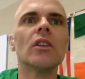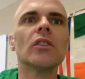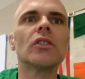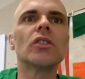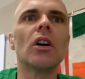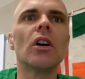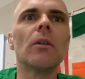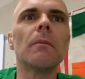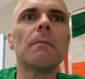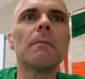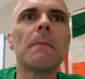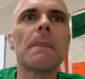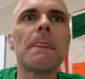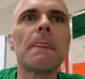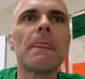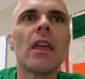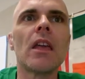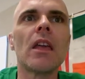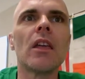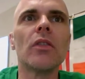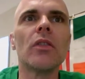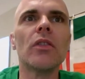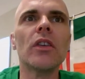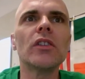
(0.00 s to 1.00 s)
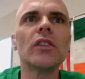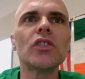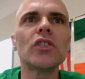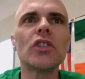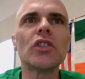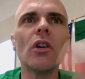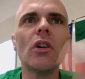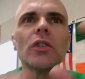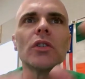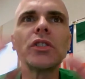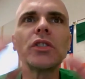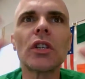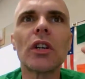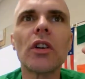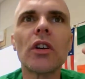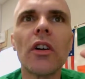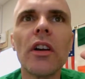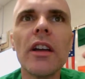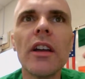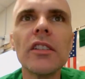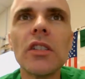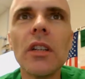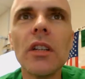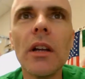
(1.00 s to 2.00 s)
So this shows the
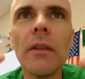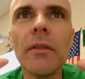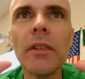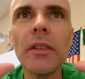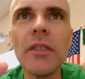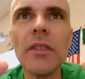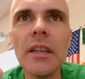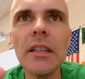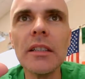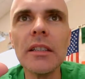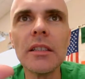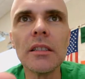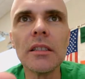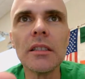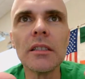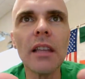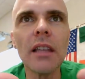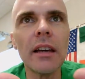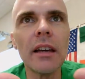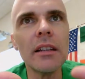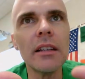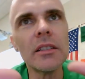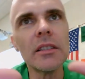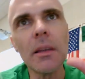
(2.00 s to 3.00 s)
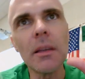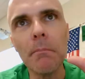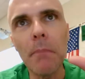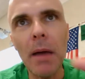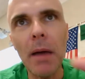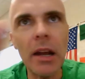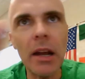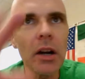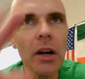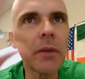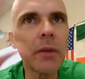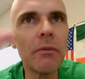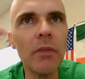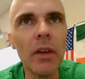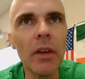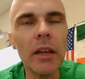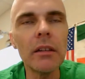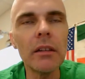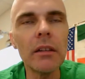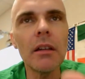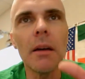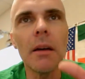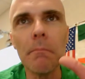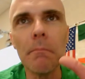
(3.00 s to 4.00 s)
creation of a thesis that is a better
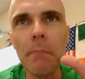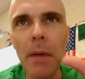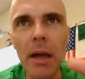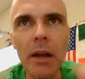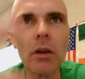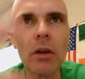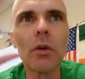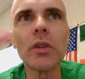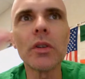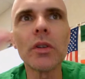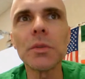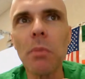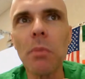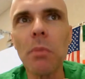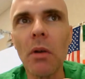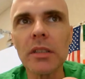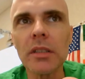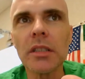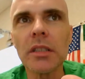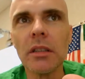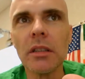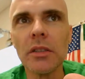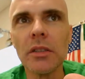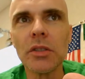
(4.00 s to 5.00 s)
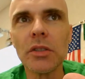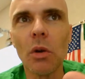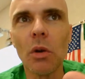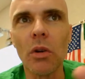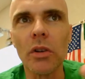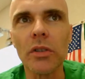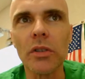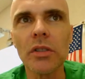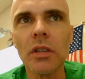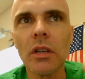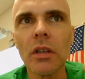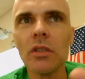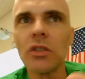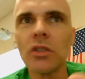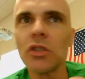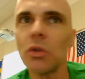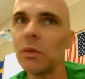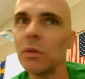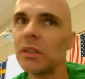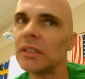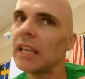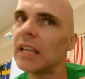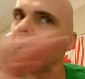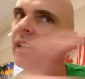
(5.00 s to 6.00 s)
fit, a better response to the source. So
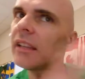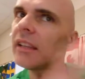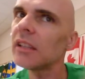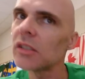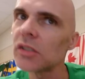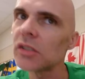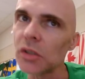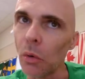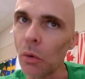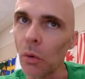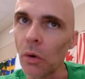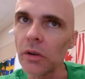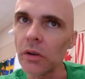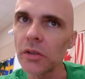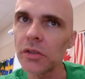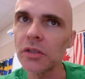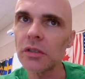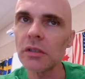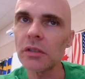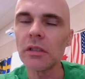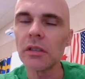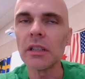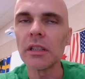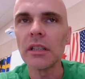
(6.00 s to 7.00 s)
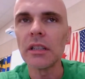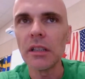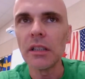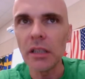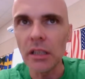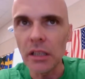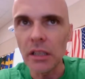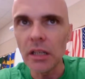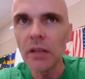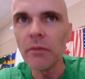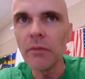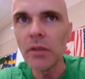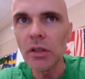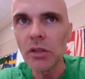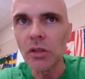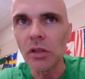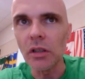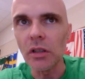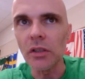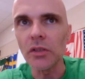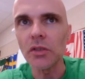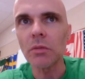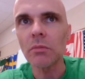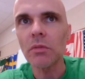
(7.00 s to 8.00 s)
we take the source,
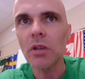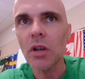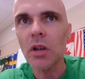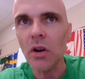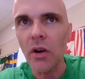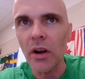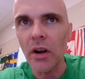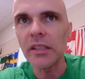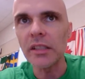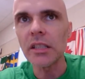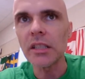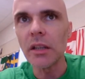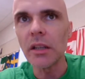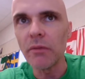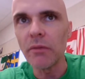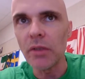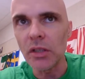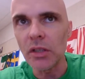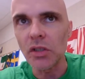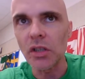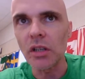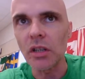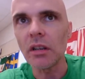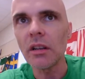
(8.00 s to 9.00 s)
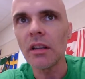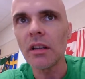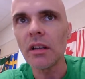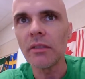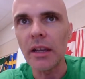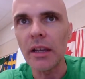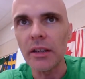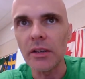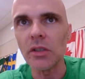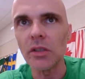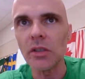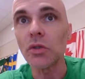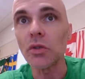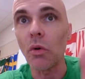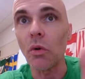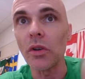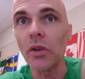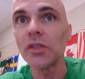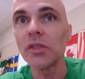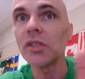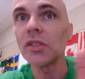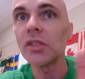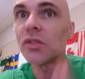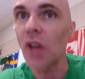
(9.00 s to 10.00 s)
individualism creates division that
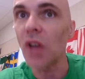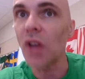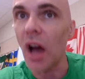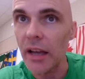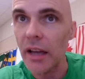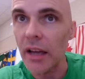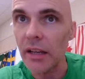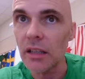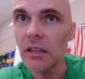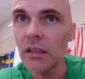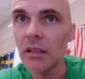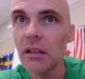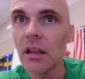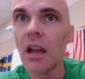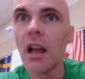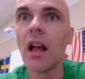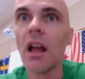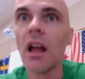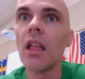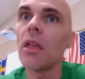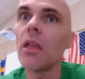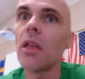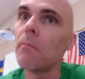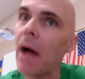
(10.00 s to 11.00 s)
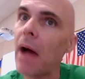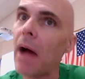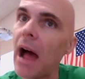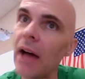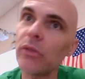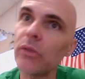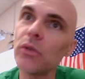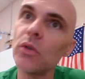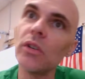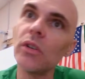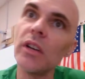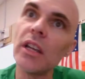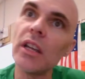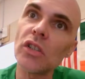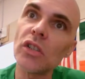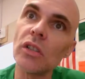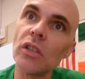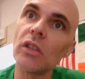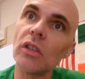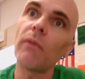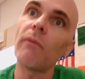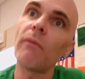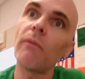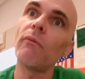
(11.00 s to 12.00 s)
destroys society. The path to a
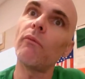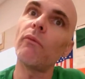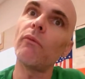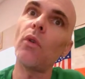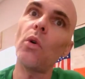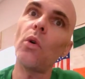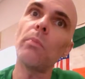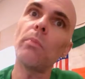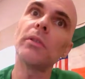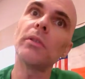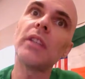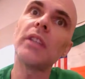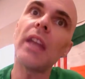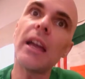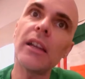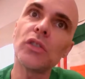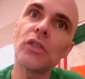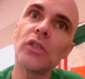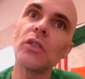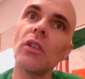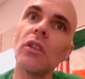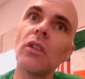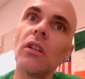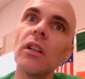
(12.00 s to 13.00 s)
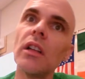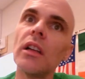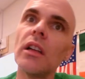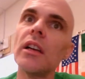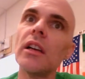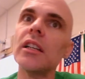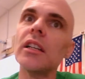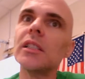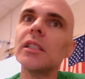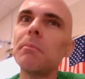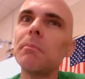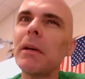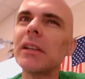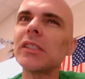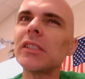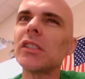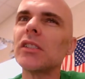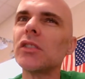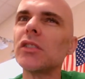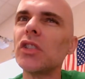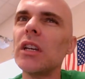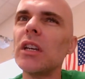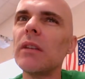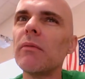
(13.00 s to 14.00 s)
nation's full potential is best
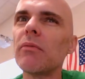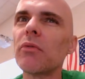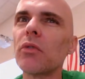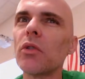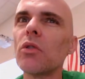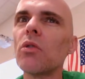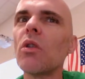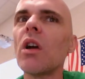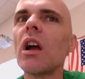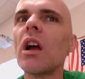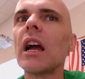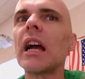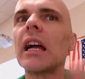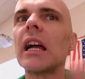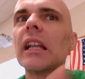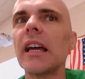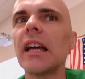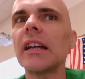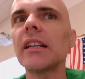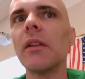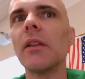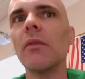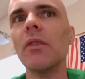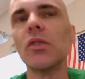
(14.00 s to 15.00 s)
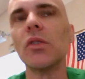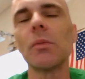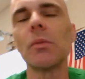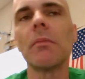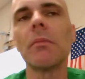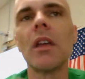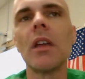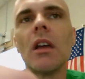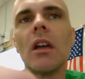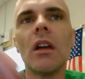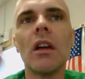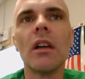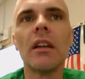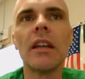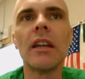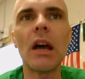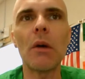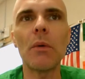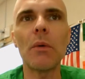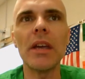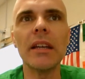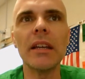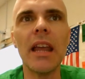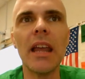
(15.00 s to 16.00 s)
achieved through collectivism.
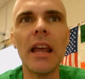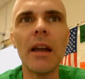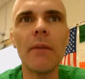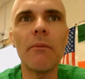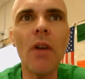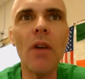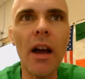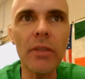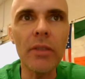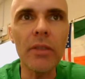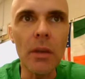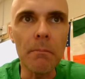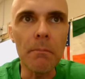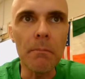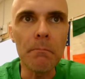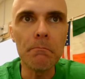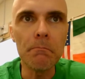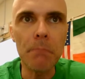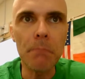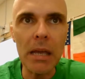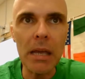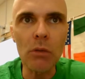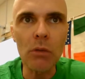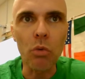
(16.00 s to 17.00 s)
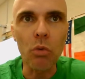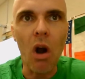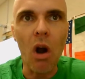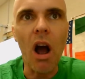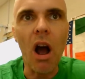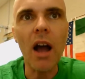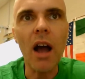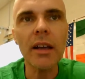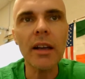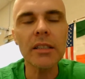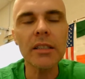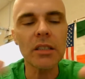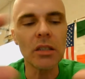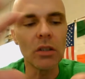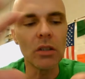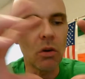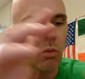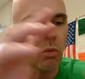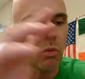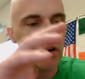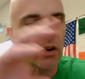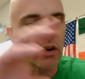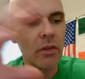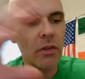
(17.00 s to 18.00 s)
Now we identified the big rocks.
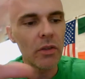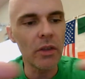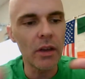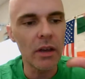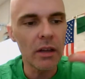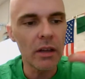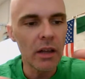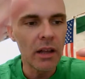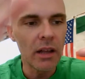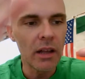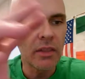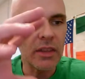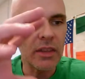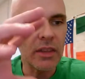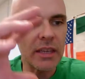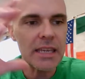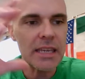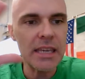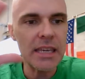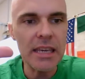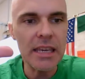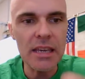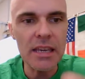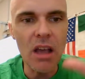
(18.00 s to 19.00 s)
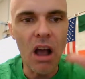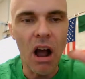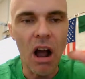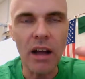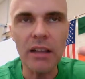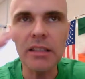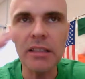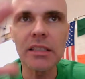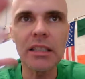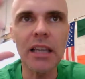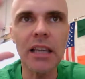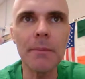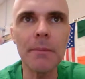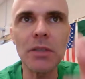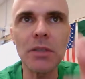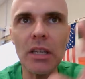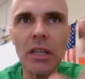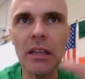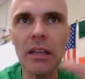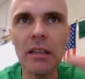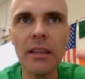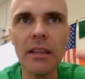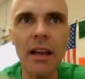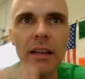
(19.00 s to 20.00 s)
What are the key concepts
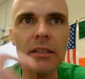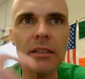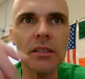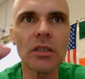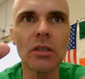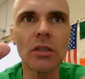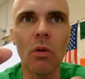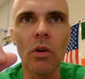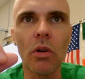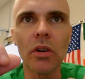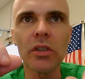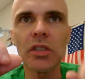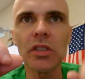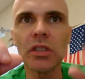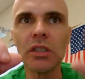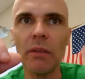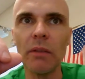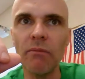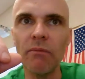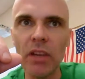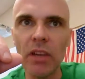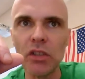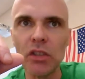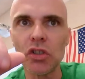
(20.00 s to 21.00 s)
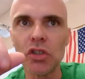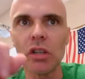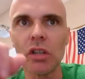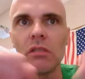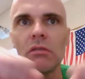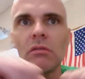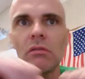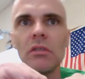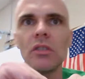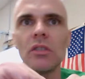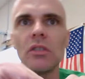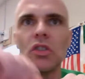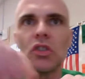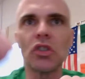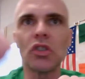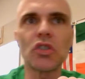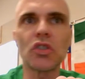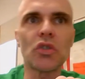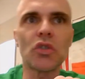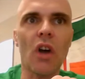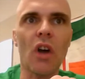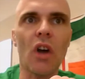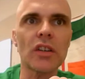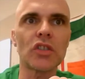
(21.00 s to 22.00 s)
in that source? Division,
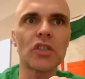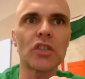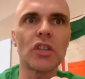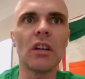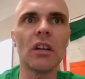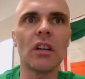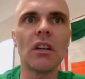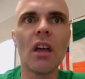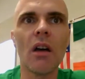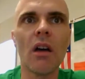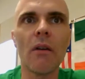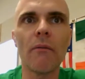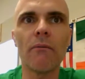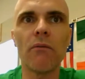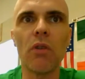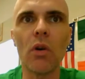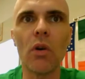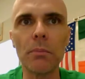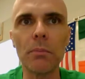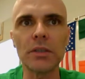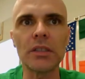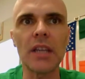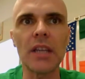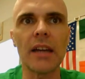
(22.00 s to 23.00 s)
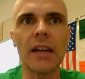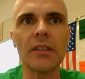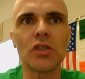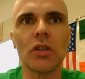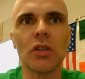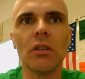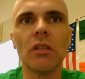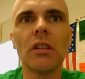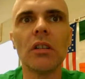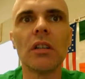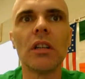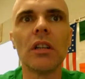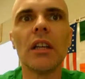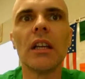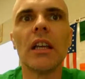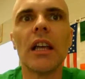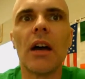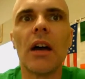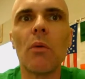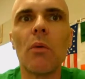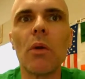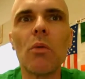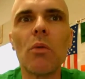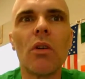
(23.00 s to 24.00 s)
destruction, full potential.
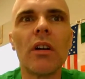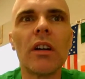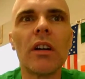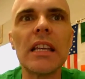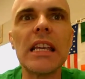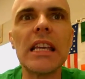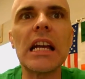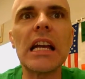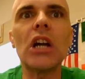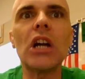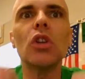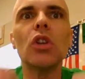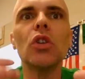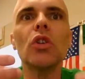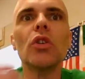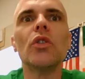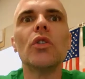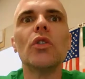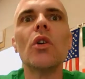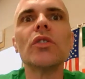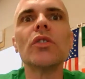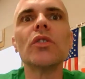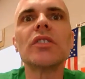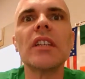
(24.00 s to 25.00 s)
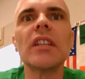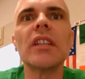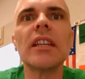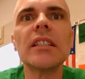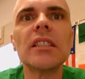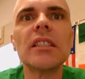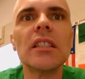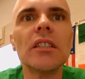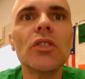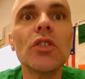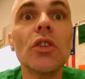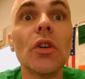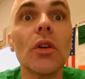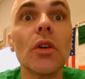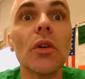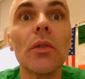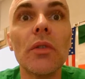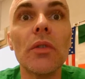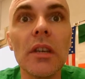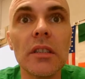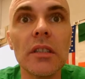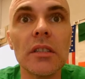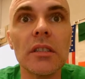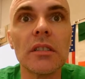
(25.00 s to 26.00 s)
And And we want to include those things into your
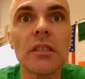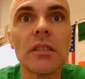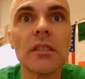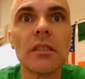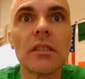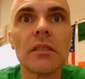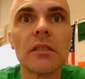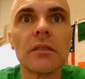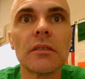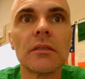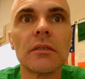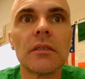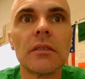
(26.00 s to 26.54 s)
thesis.